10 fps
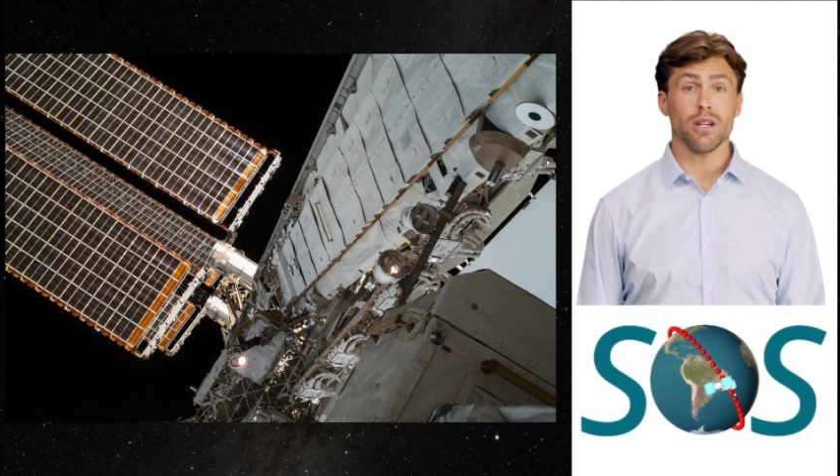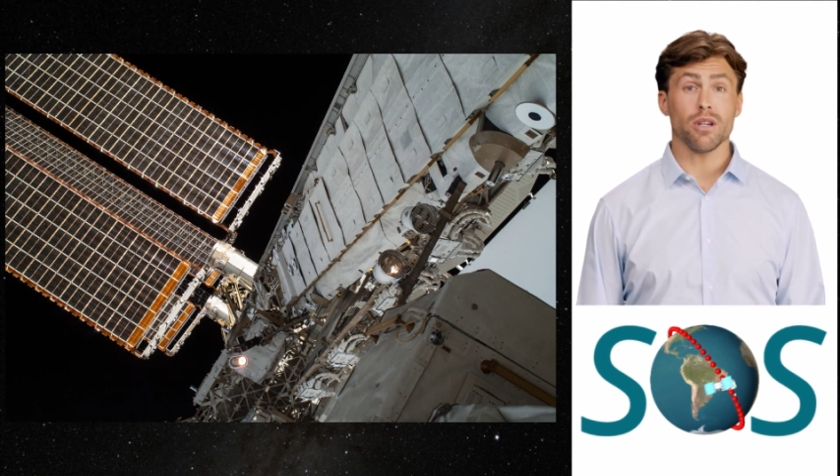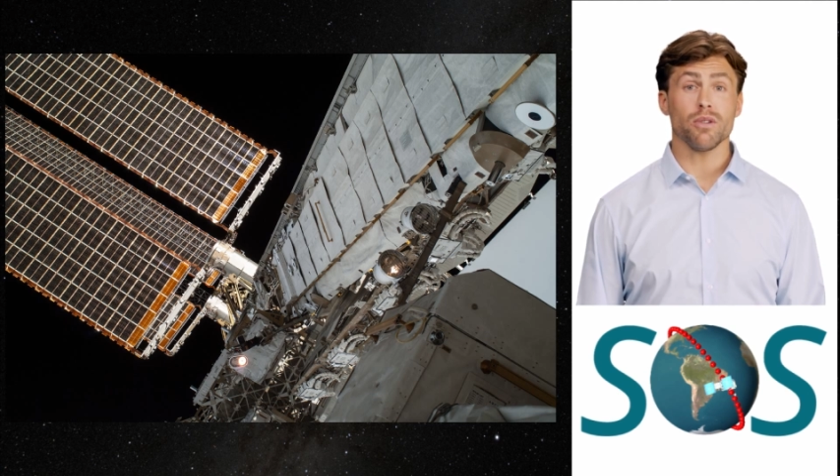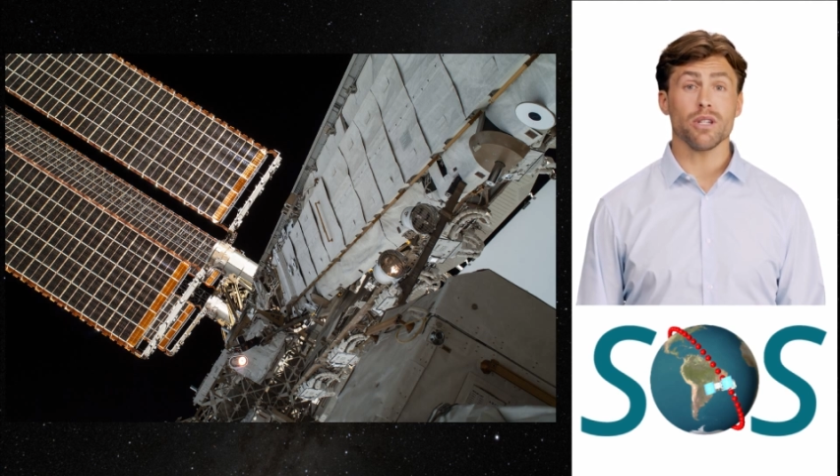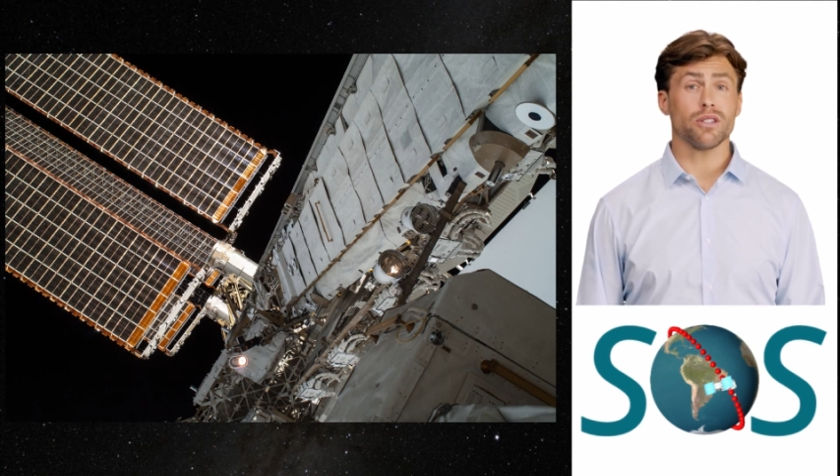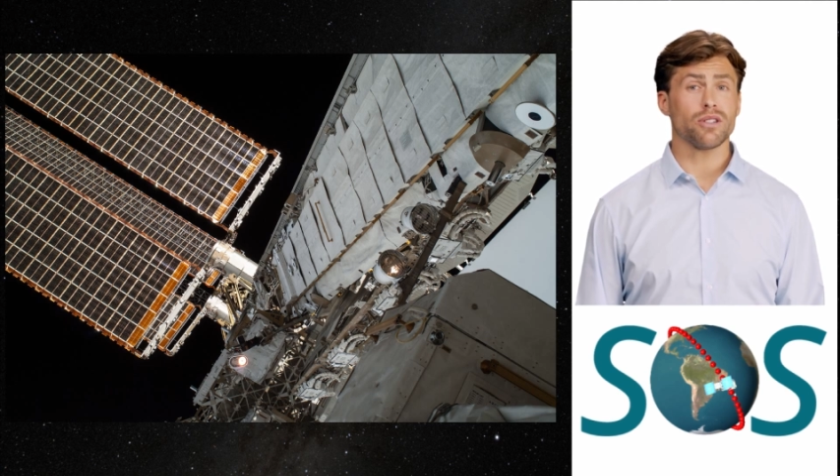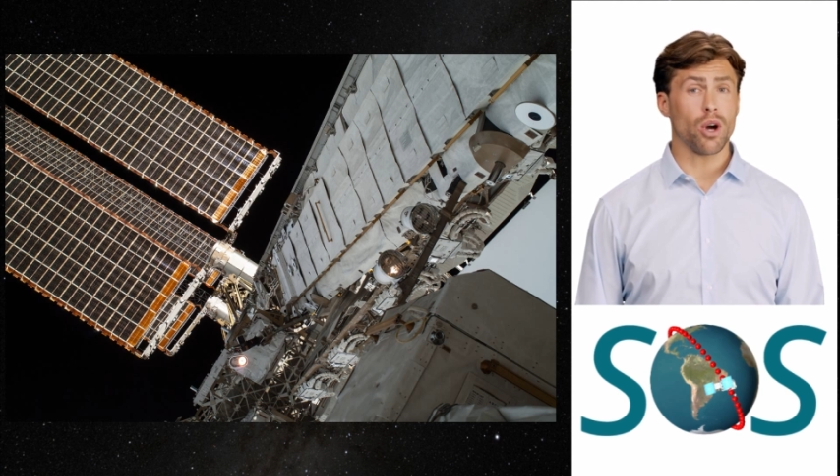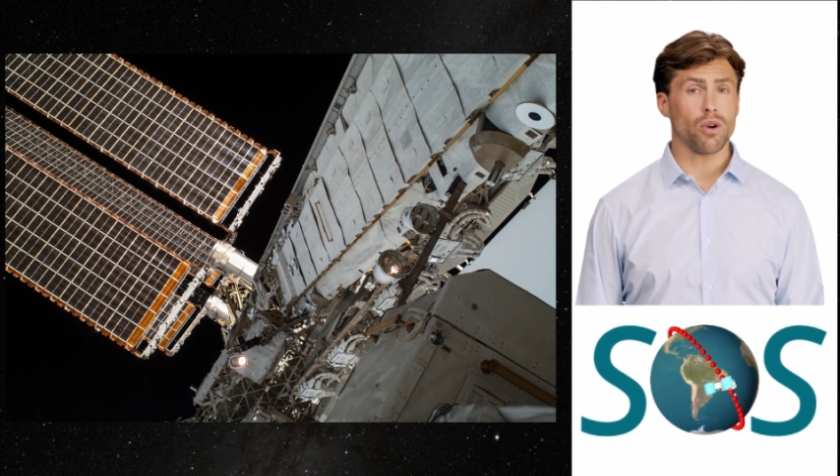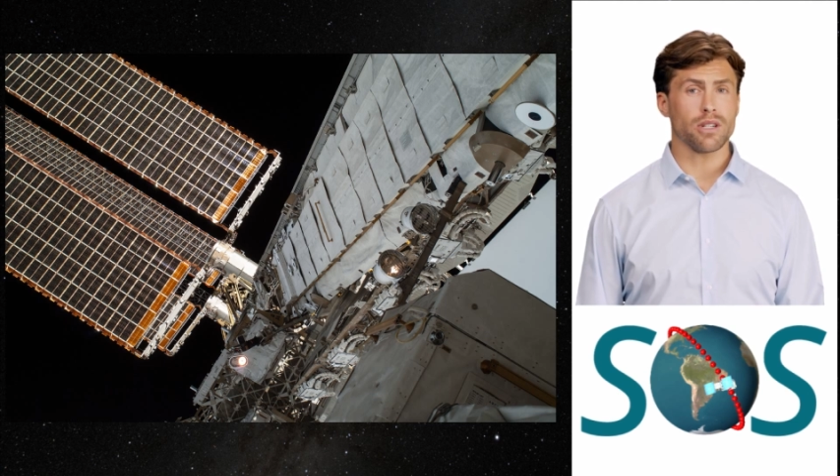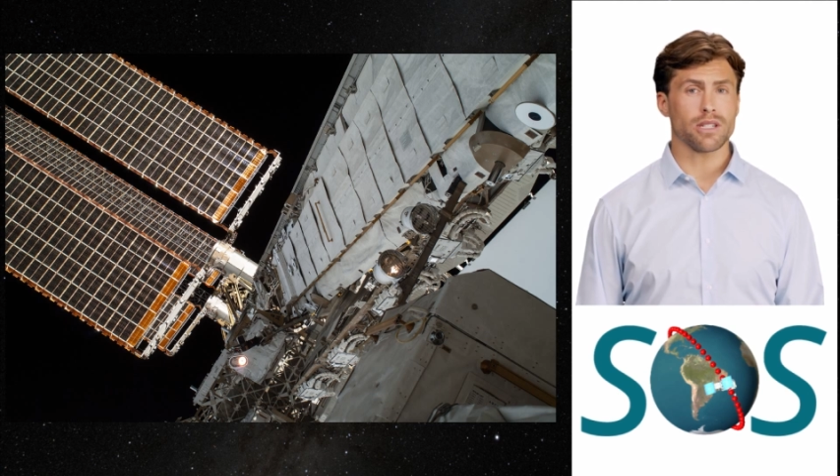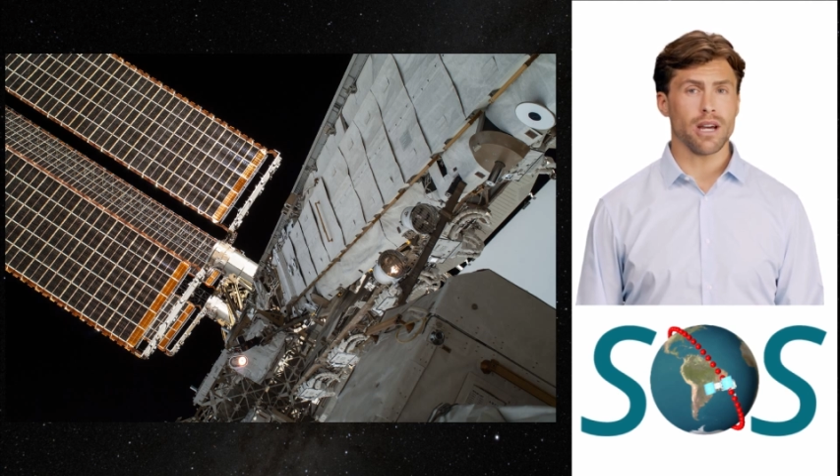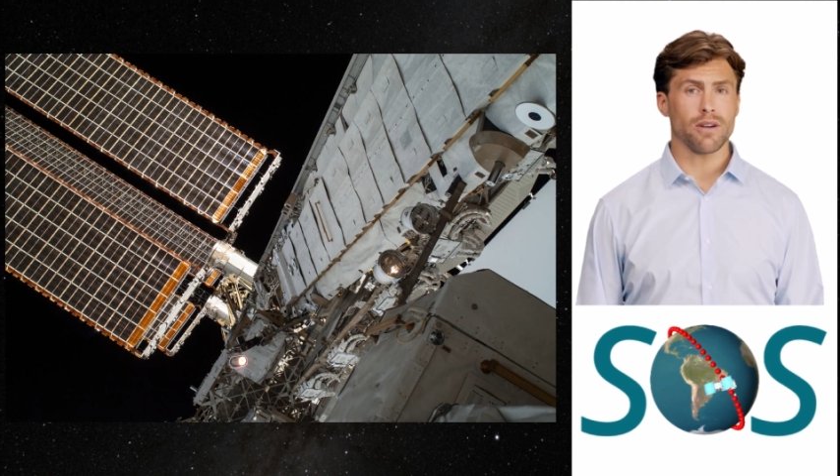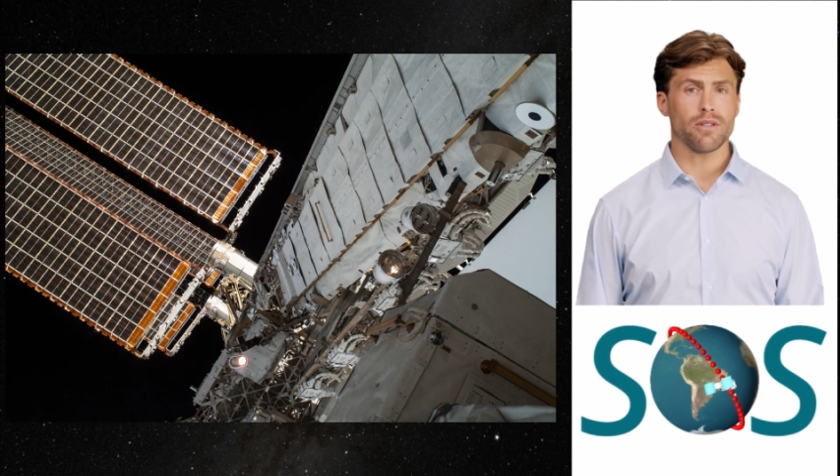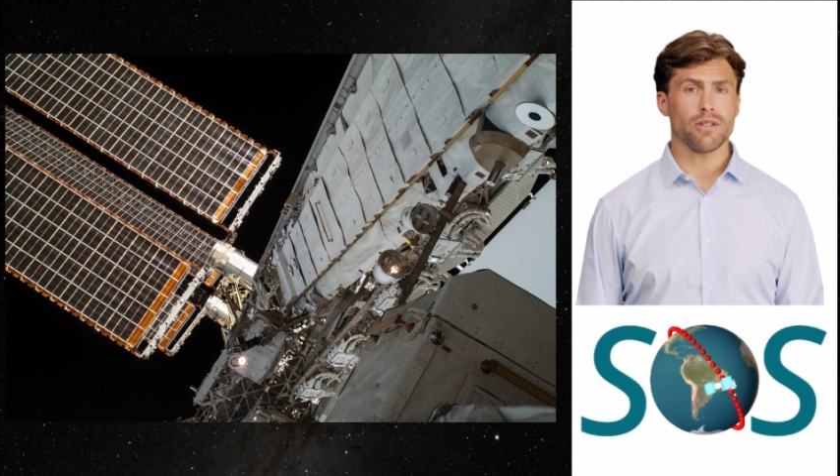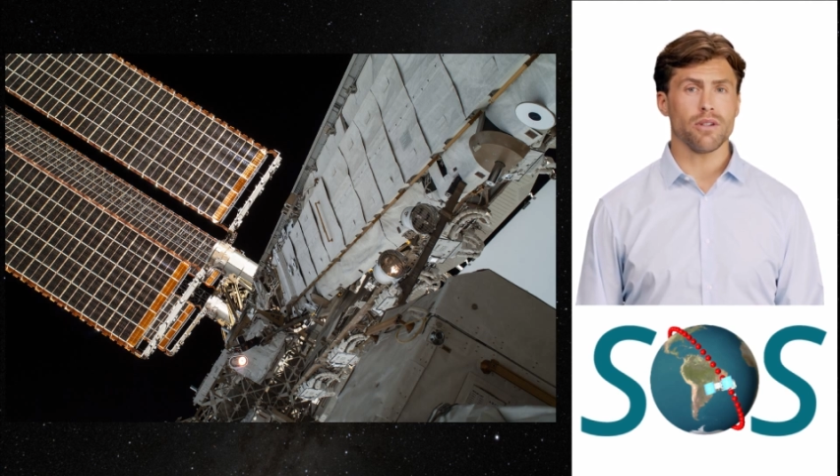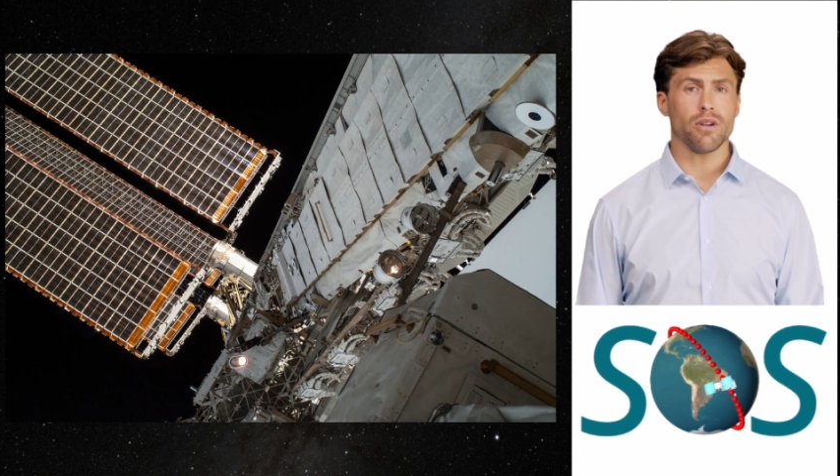using solar cells